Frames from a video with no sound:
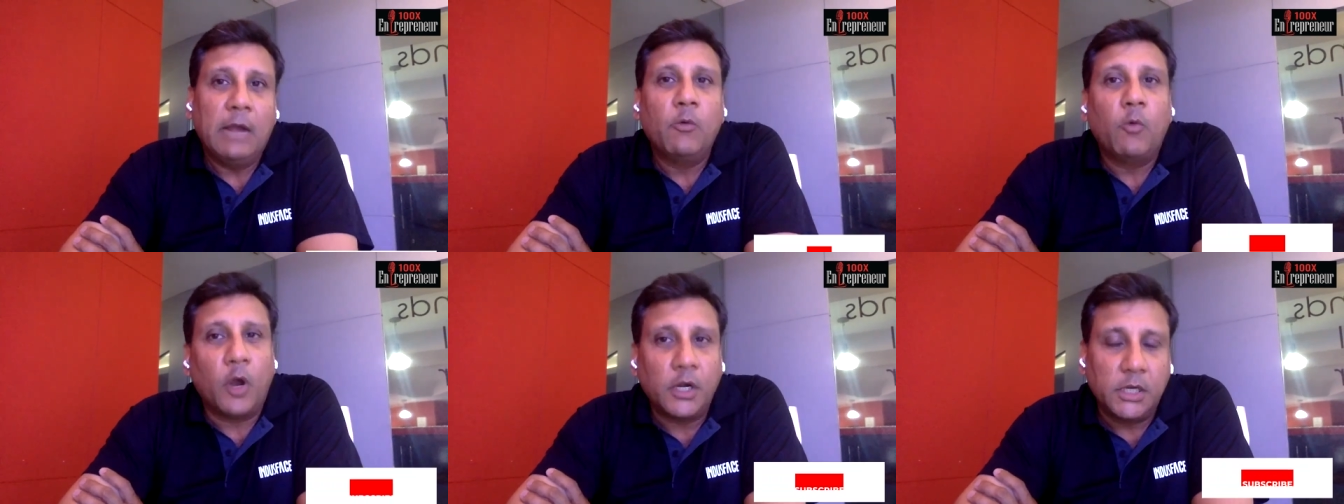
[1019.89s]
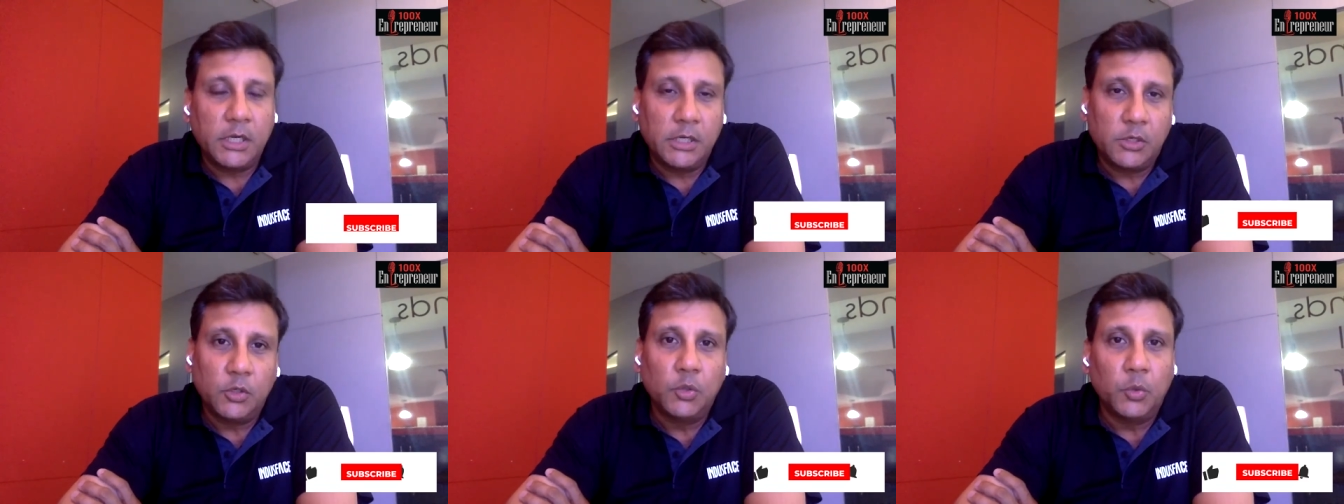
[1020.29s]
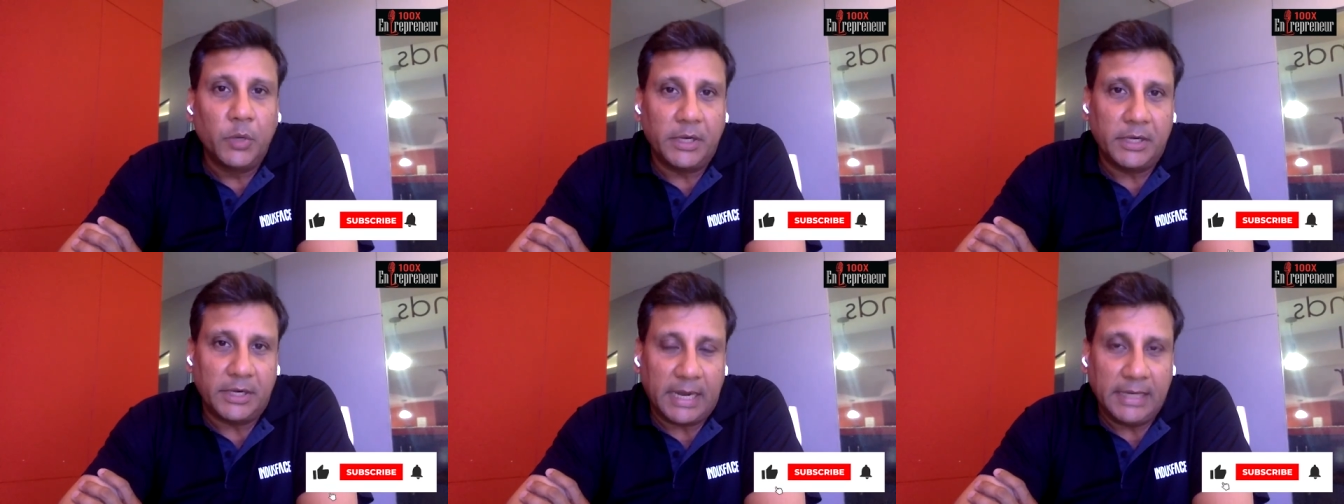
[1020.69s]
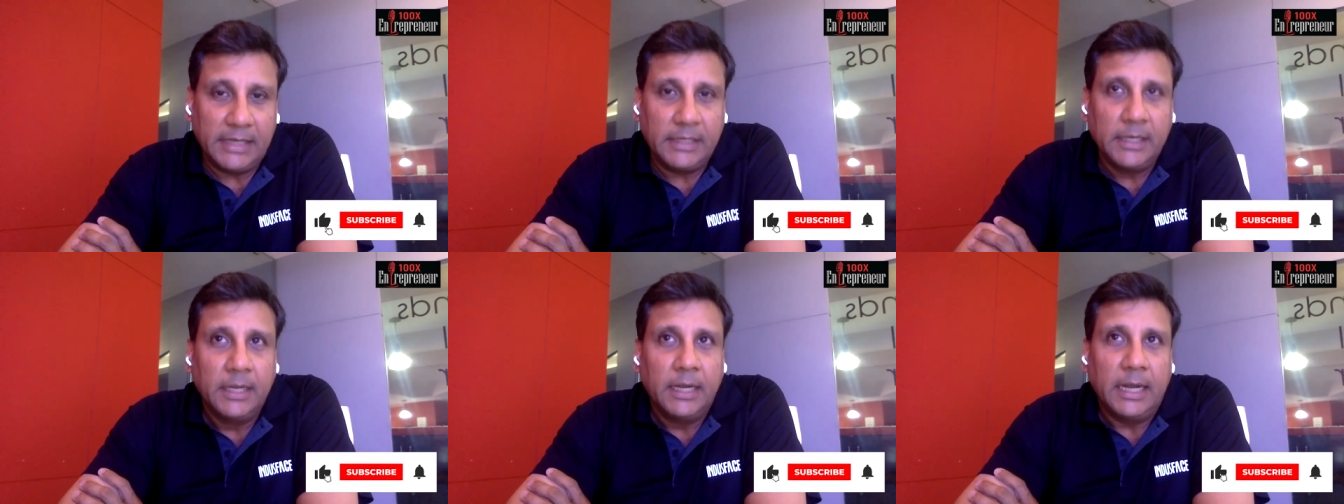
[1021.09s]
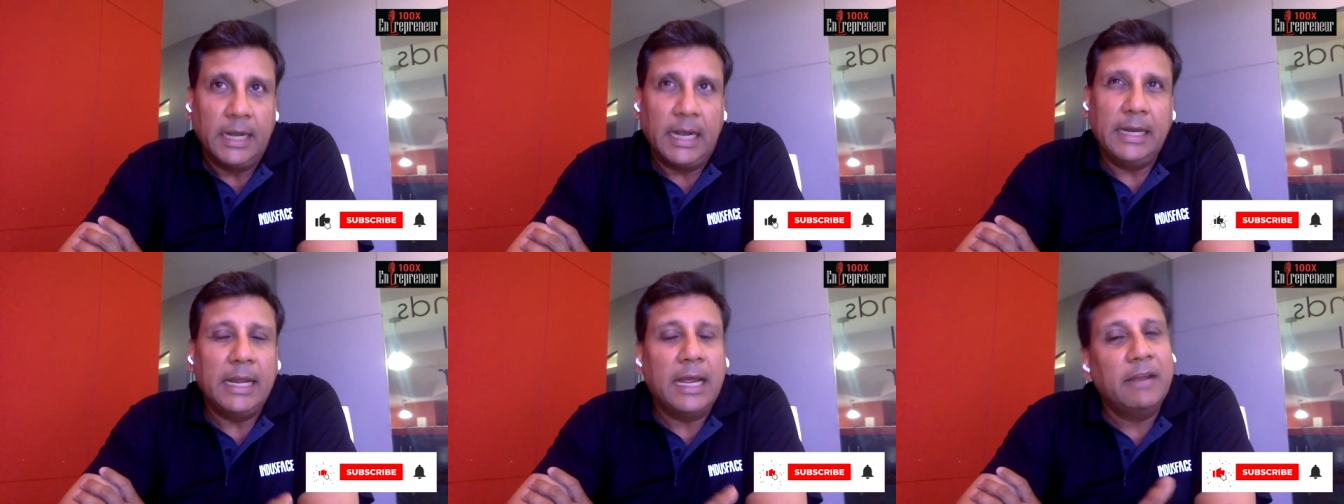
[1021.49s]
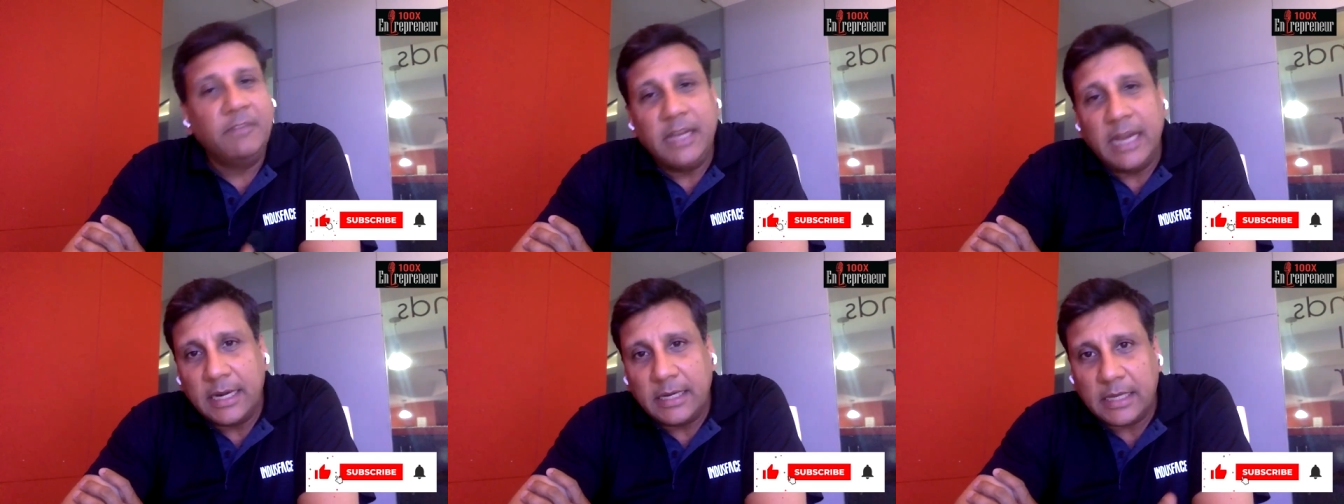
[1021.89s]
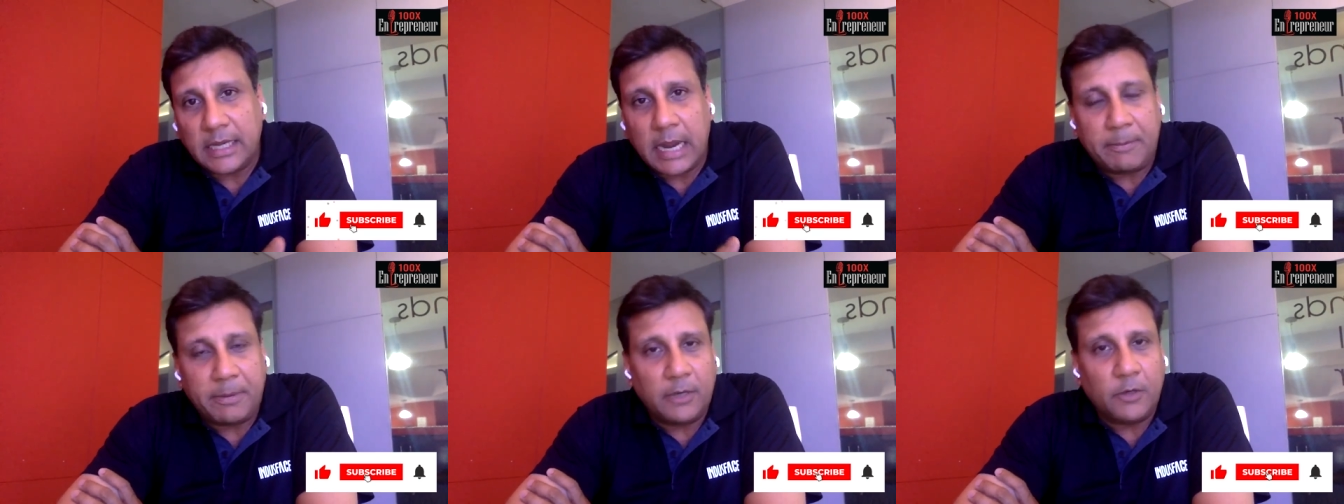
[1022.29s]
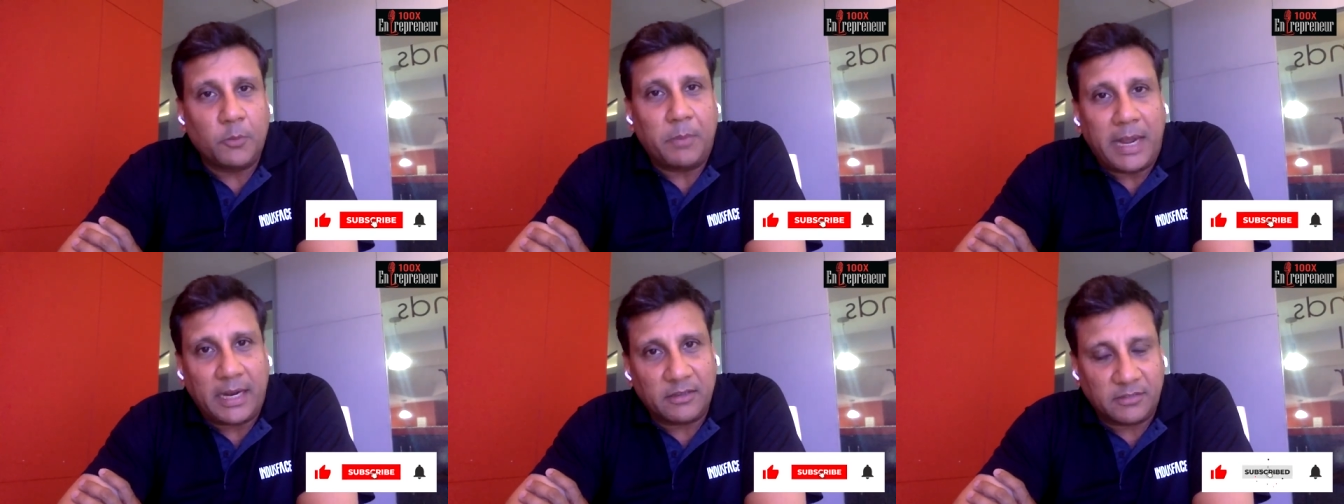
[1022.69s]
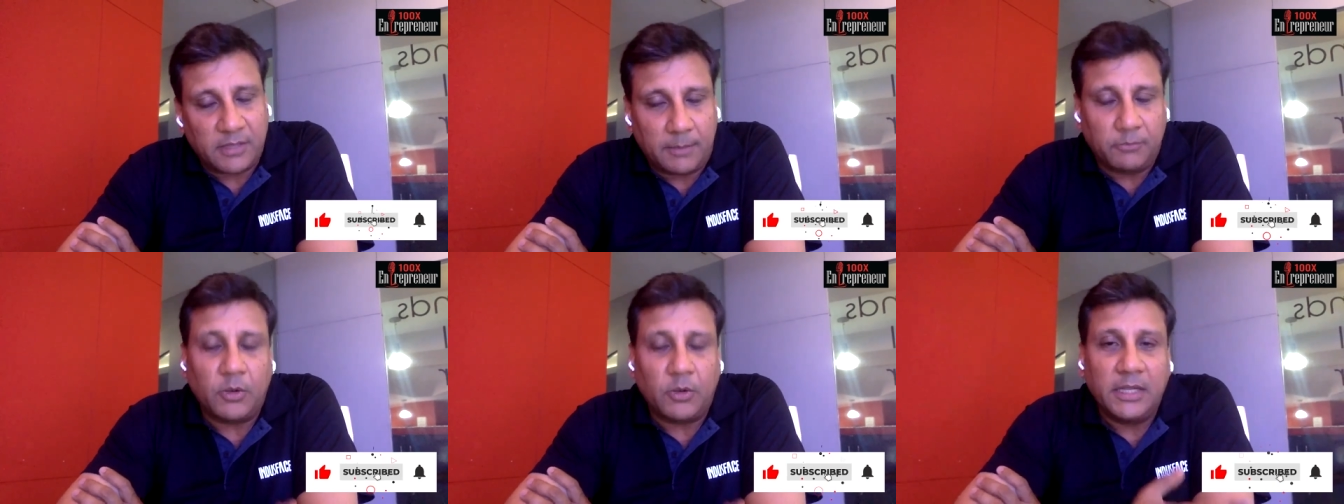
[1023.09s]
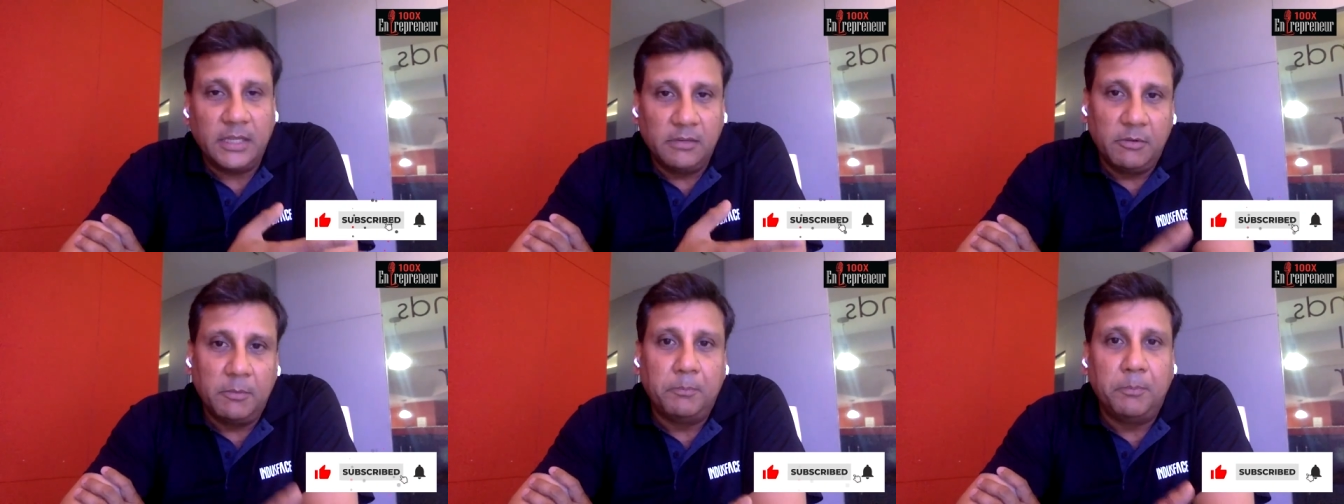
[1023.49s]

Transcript: I wanted to do it right. And we had the capital to back us up. So I